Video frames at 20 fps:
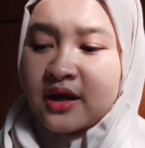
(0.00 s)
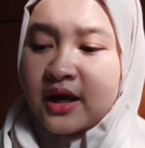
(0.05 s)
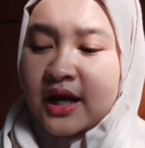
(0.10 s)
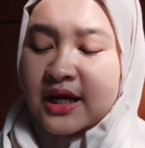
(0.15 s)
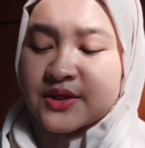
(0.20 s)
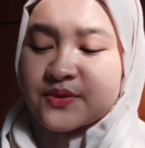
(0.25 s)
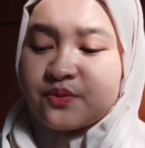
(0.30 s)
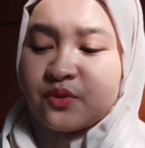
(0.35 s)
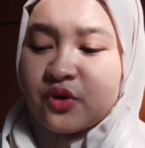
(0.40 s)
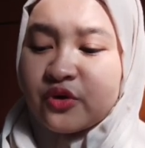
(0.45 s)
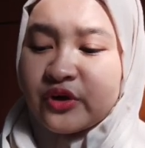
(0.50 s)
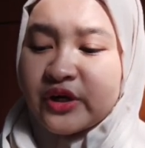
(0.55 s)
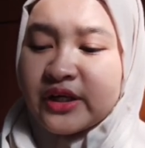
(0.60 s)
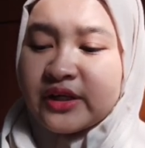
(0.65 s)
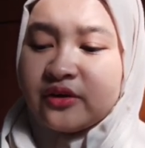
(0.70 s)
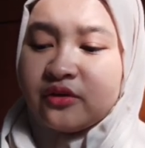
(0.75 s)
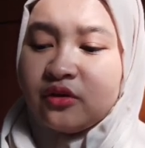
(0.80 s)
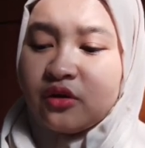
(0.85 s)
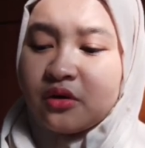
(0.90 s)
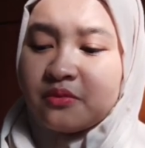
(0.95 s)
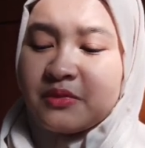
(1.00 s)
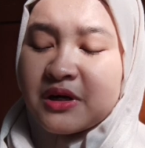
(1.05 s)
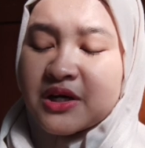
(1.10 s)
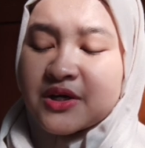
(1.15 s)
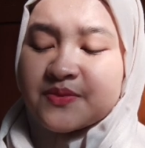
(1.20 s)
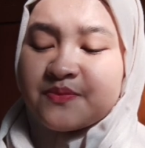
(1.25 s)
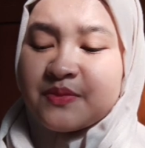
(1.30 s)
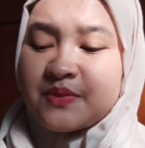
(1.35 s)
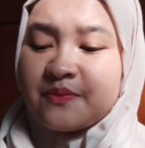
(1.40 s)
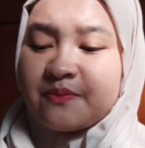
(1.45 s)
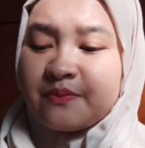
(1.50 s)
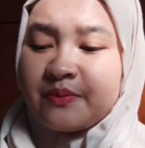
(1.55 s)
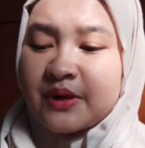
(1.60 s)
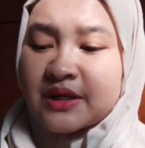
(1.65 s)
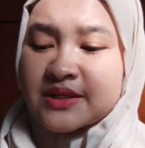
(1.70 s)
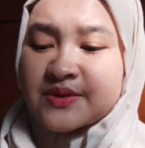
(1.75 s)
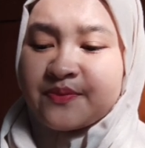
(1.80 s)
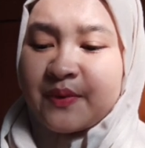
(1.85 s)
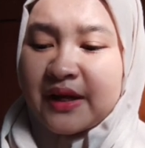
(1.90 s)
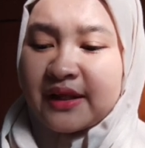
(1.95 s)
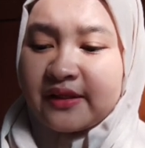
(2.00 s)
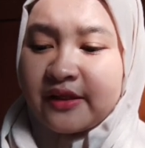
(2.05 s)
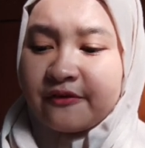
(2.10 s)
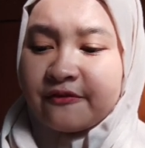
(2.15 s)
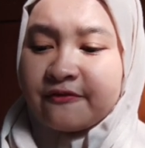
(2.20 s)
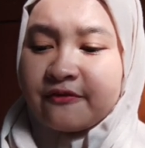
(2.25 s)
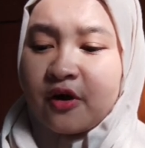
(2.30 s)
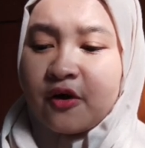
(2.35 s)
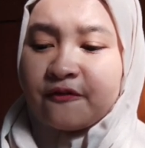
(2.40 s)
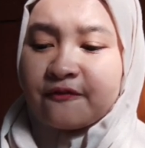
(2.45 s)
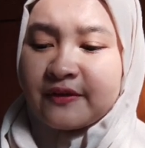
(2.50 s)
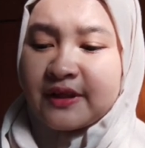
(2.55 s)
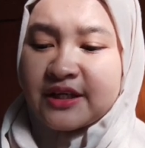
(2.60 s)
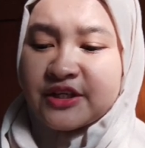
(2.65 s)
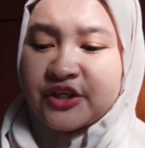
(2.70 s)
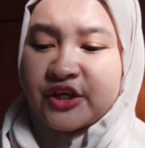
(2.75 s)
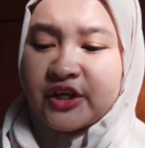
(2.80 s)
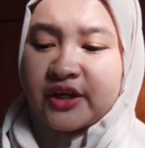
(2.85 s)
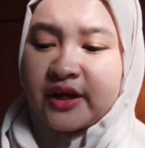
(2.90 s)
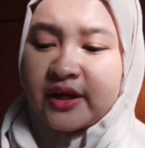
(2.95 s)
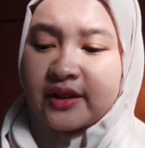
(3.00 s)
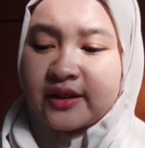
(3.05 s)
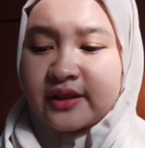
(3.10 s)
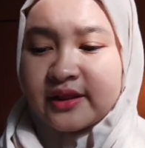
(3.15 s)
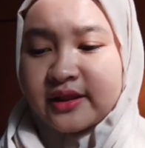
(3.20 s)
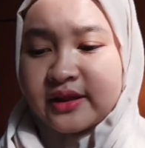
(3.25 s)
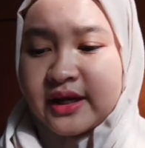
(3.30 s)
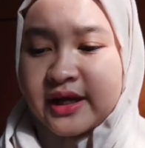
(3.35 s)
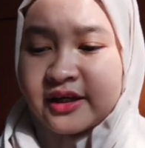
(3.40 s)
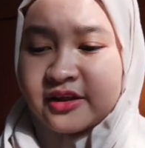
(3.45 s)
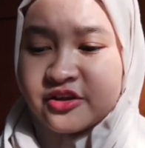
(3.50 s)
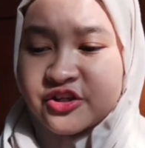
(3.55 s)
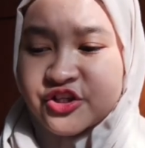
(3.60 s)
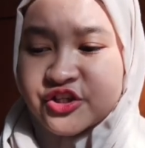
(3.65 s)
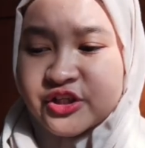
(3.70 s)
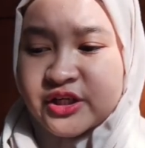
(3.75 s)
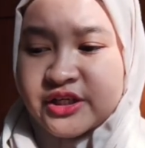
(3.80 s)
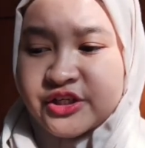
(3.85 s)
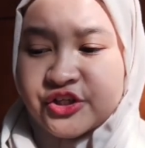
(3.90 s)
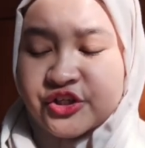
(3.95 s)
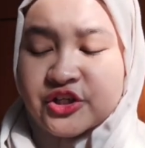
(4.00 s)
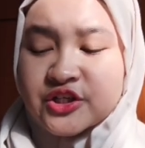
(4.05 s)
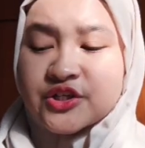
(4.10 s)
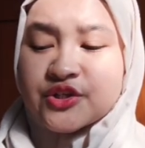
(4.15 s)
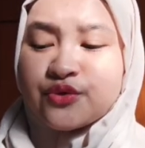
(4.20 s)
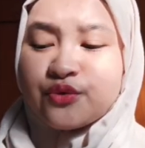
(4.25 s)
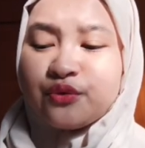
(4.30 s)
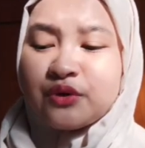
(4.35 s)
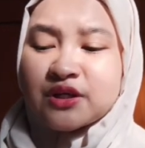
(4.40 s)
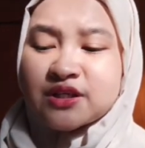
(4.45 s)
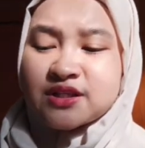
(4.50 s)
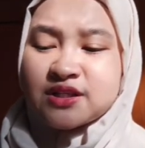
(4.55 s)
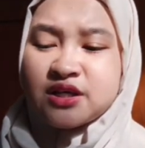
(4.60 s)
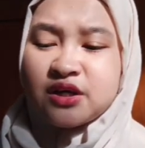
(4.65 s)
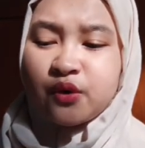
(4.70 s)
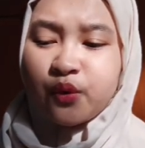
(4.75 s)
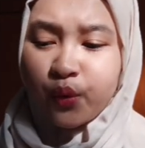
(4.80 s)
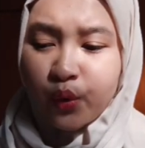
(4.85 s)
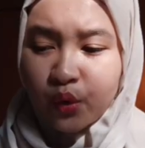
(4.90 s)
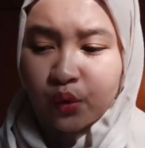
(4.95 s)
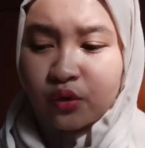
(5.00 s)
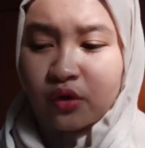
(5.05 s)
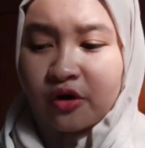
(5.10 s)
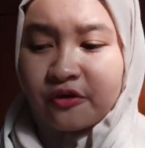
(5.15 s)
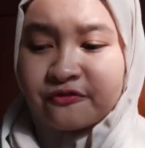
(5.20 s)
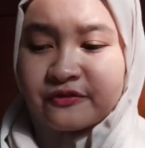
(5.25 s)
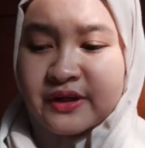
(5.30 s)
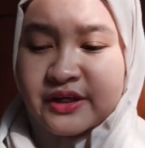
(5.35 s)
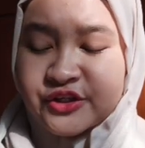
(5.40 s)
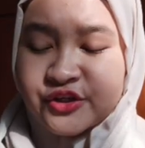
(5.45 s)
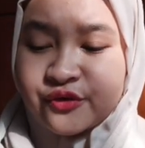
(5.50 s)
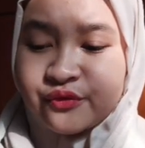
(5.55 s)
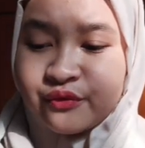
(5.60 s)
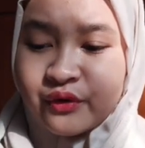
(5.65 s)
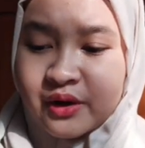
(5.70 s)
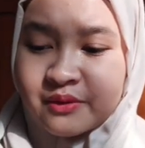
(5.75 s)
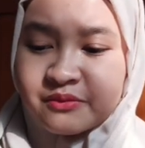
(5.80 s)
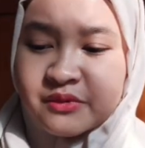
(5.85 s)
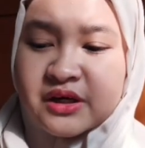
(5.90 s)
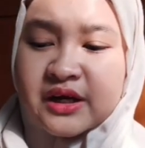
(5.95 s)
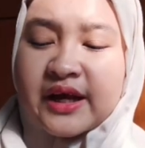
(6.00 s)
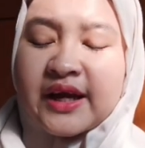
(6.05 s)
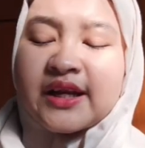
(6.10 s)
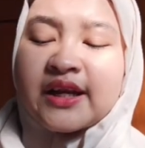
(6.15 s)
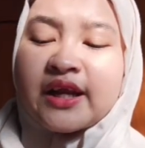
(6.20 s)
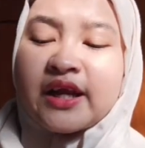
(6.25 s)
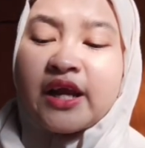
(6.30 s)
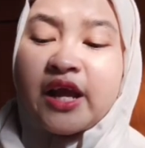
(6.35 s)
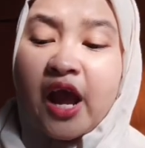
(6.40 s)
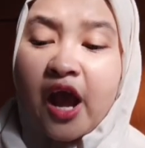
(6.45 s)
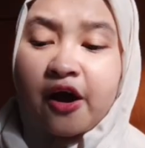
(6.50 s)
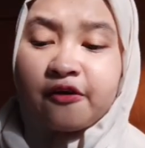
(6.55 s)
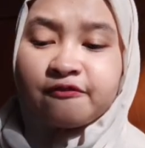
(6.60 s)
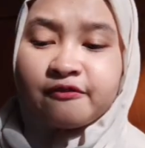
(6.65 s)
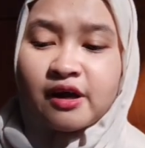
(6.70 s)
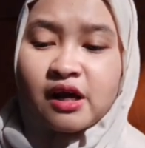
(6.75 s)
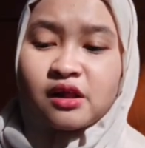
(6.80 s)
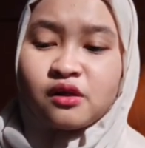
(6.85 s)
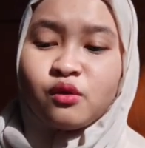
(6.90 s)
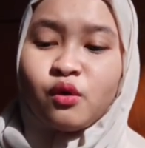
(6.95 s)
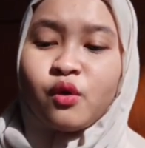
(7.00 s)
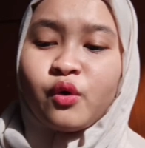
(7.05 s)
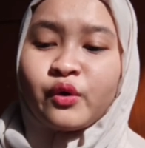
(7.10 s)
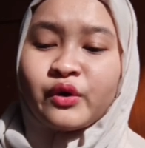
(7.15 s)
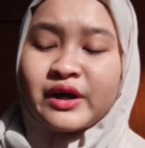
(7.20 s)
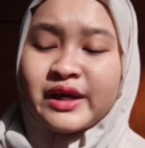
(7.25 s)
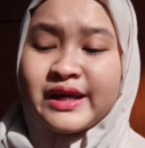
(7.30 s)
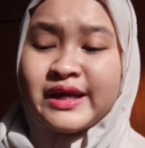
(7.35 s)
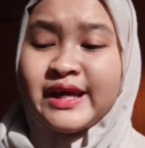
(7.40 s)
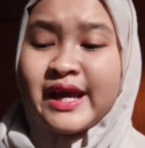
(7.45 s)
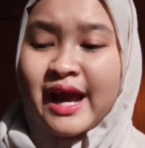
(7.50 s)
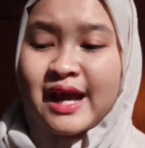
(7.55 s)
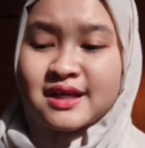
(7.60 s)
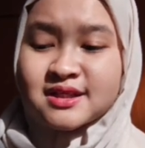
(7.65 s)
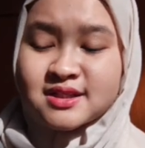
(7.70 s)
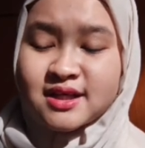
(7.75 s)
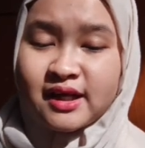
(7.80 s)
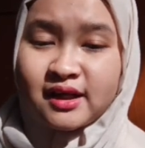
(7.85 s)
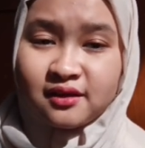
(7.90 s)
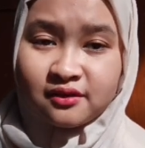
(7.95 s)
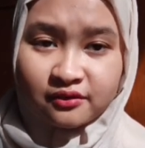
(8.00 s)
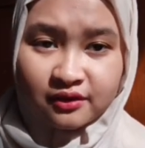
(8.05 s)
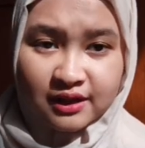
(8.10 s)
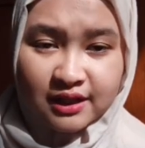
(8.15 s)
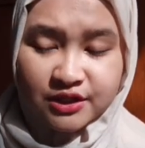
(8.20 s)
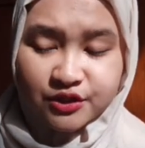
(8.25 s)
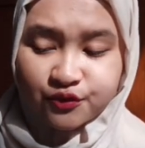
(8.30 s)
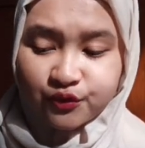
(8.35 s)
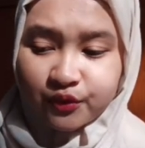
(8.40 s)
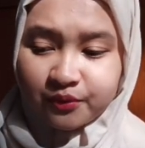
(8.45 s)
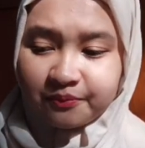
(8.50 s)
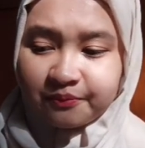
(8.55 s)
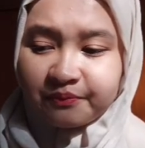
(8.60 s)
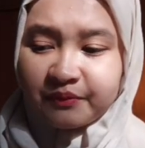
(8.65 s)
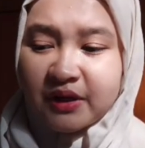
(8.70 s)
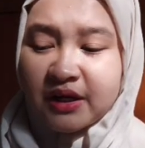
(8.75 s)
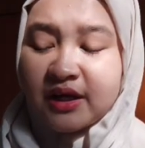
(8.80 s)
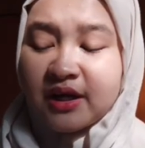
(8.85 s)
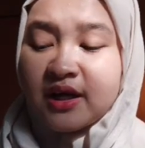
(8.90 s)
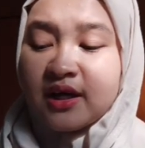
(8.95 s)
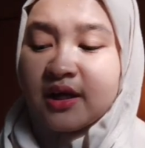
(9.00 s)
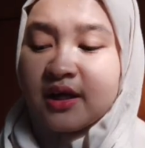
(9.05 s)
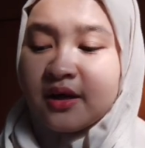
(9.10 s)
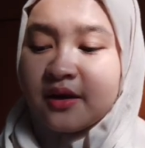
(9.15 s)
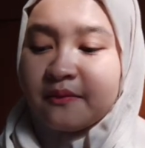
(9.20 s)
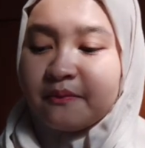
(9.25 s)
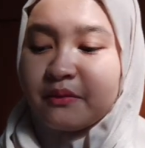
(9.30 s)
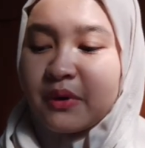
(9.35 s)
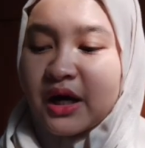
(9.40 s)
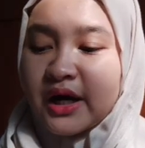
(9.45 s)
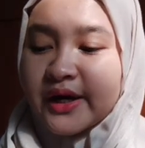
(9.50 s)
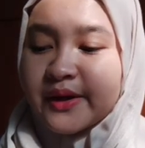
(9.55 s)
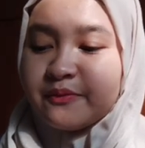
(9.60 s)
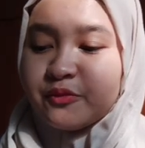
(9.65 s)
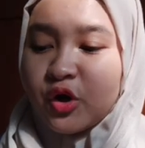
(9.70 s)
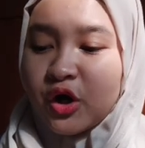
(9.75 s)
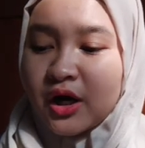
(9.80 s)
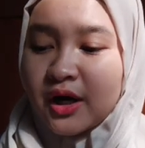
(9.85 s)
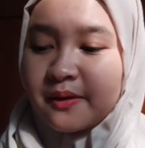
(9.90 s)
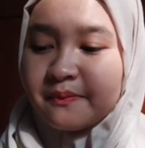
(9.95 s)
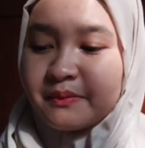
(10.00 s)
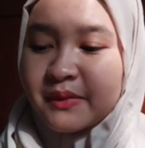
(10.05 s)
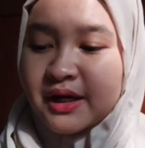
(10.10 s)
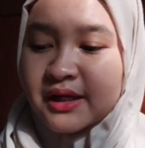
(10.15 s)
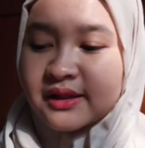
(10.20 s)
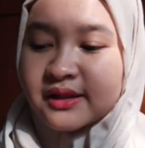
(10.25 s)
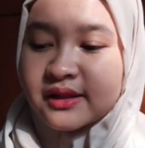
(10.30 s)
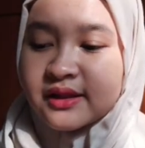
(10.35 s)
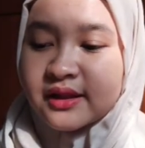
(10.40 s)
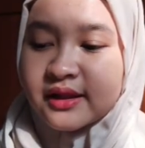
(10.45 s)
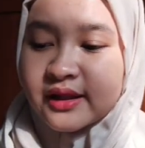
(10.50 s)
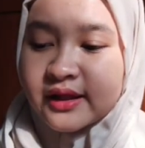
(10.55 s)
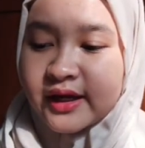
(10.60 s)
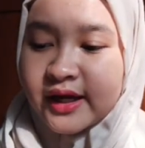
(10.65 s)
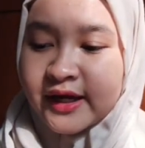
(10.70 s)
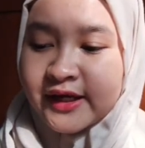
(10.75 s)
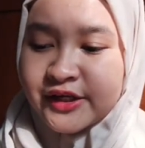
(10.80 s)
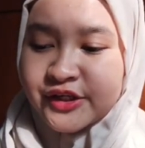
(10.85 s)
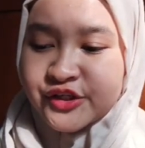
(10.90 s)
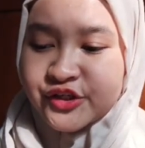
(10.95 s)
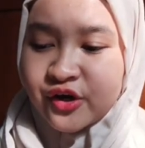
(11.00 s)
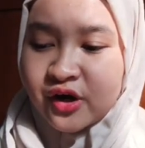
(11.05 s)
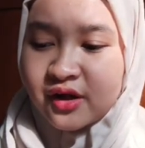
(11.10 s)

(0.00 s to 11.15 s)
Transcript: exploring global perspective of teaching English teachers toward the role of teaching grammar in EFL or ESL classroom by Muhammad H.